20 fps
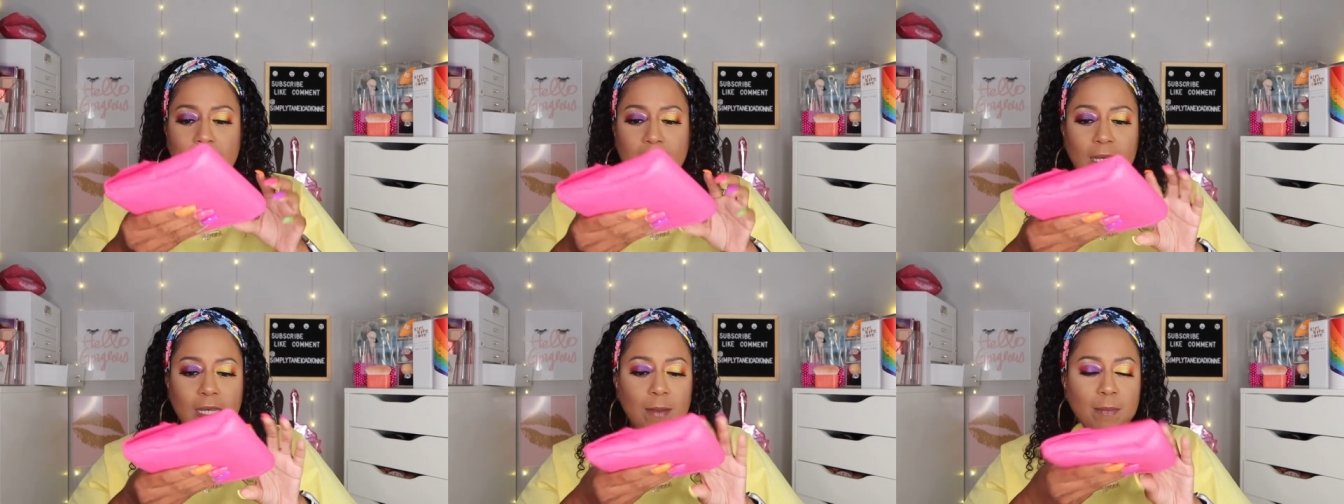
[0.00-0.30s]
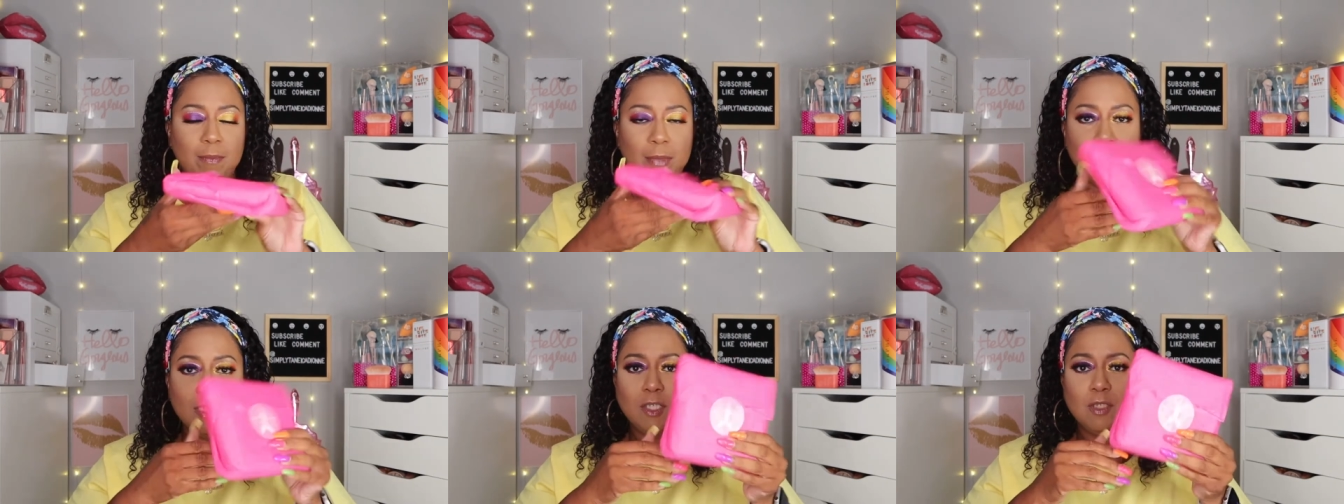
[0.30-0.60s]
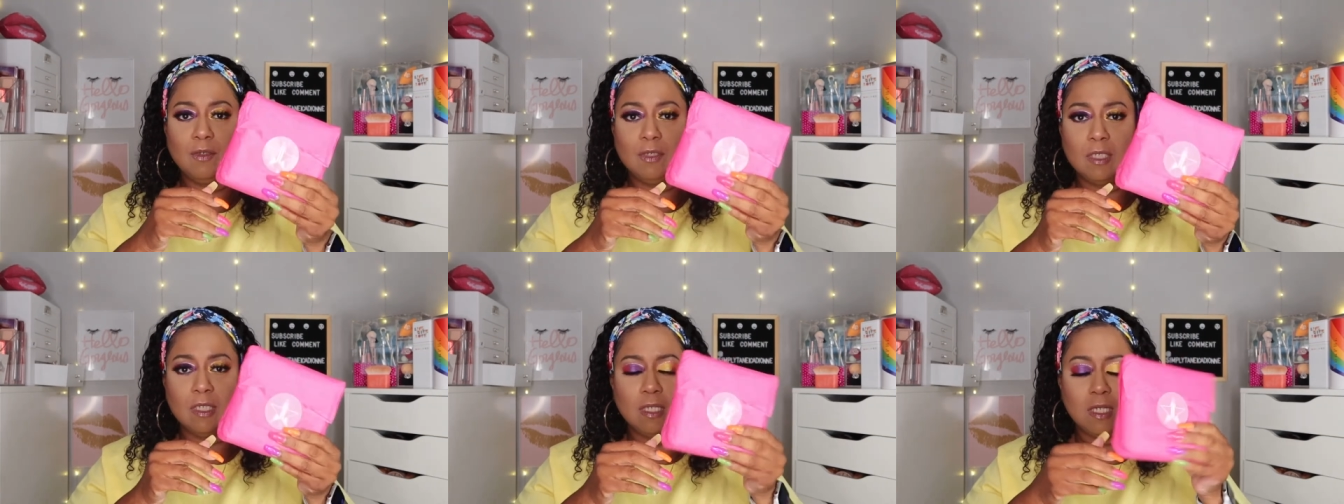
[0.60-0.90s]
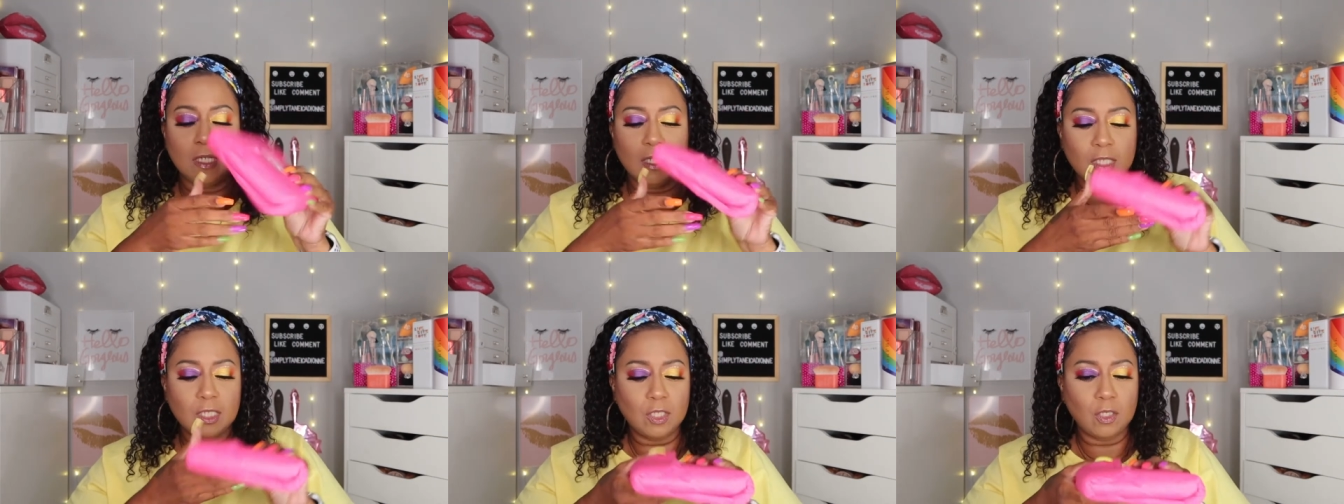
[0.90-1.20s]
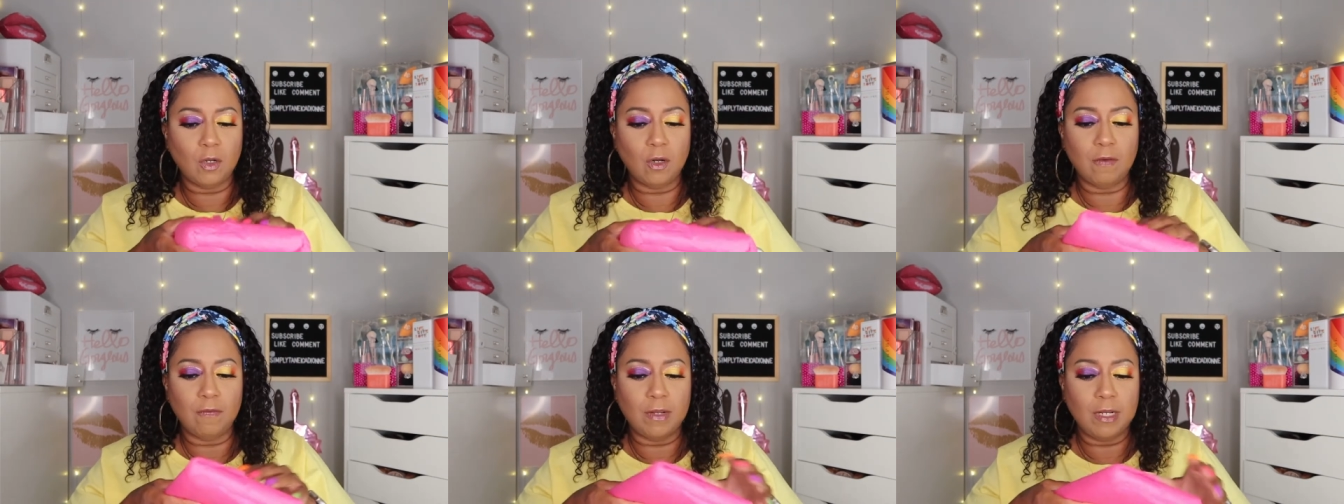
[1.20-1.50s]
I bet you it's another
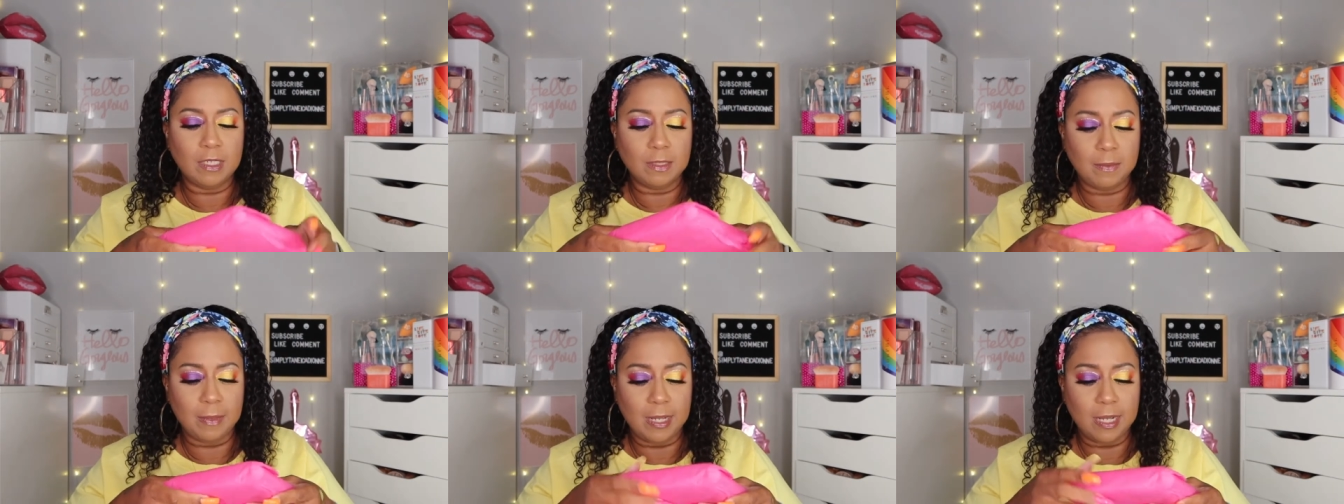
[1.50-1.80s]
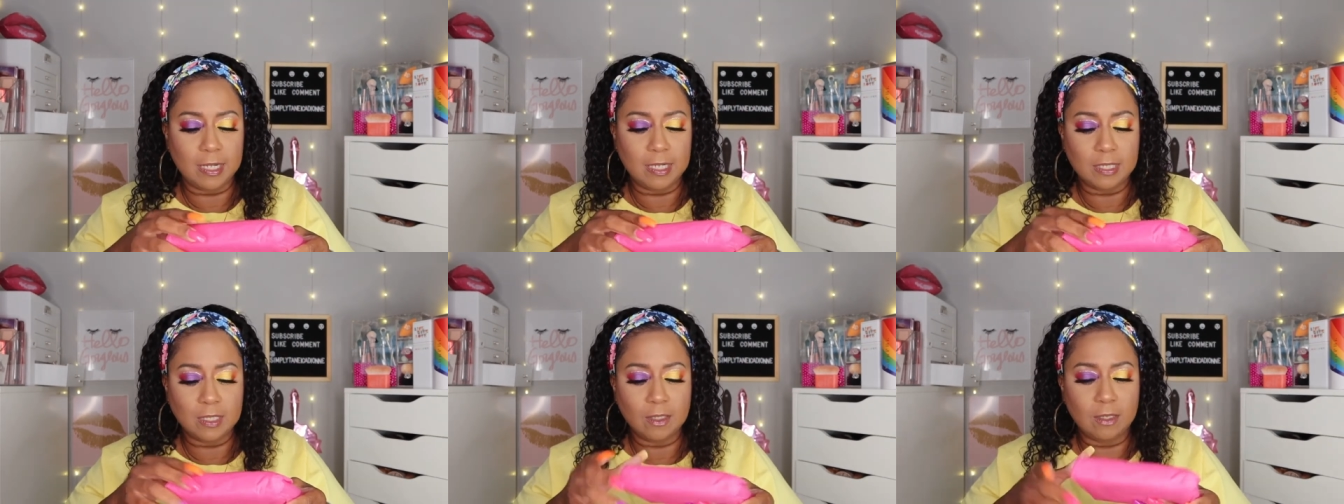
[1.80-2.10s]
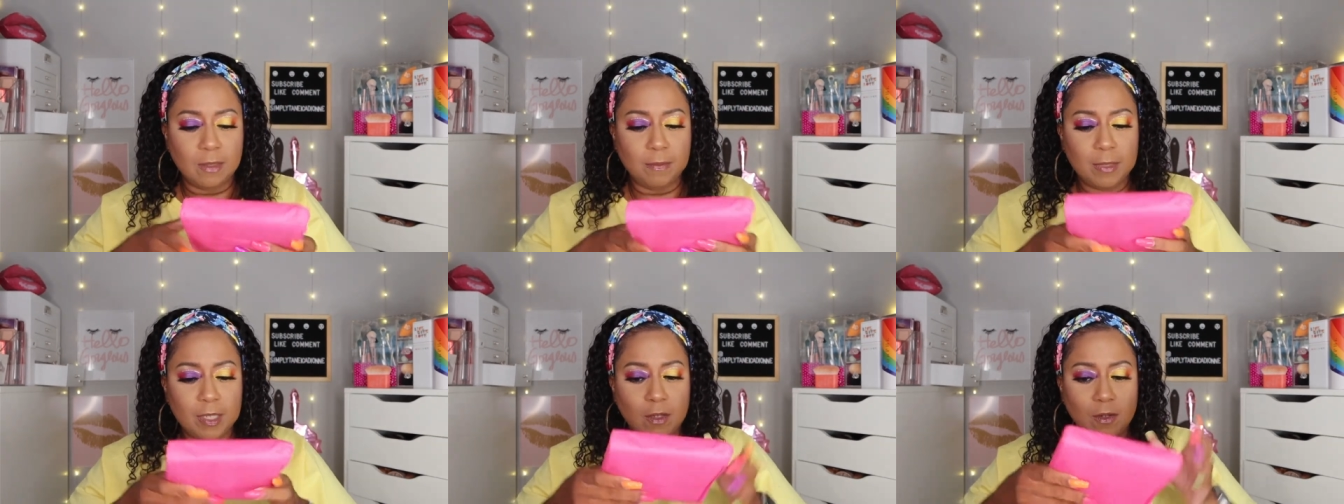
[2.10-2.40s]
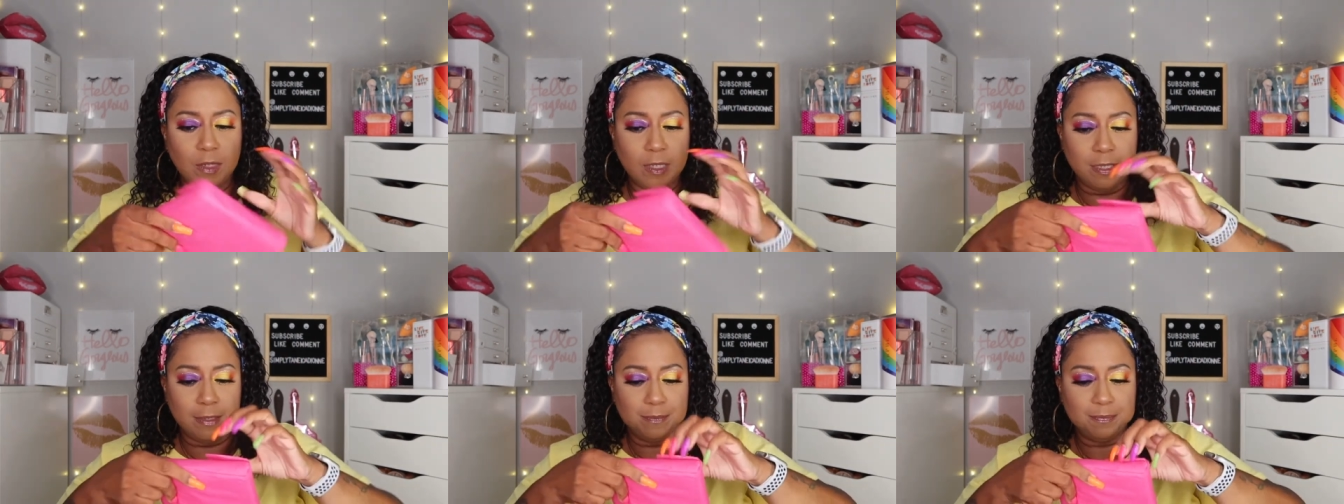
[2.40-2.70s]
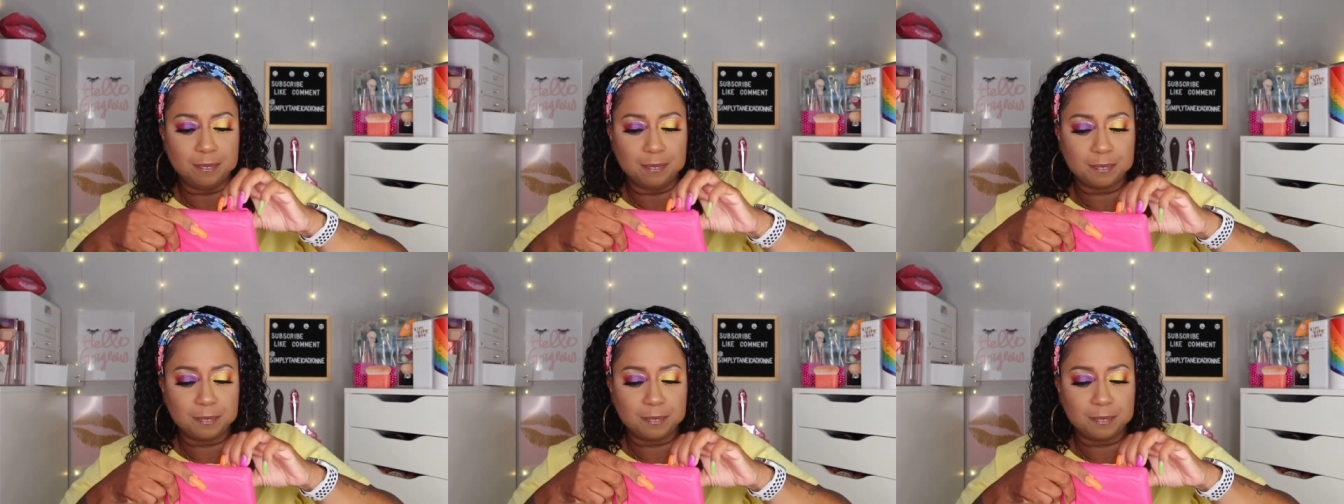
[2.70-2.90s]
Star Ranch Palette. So let me go ahead.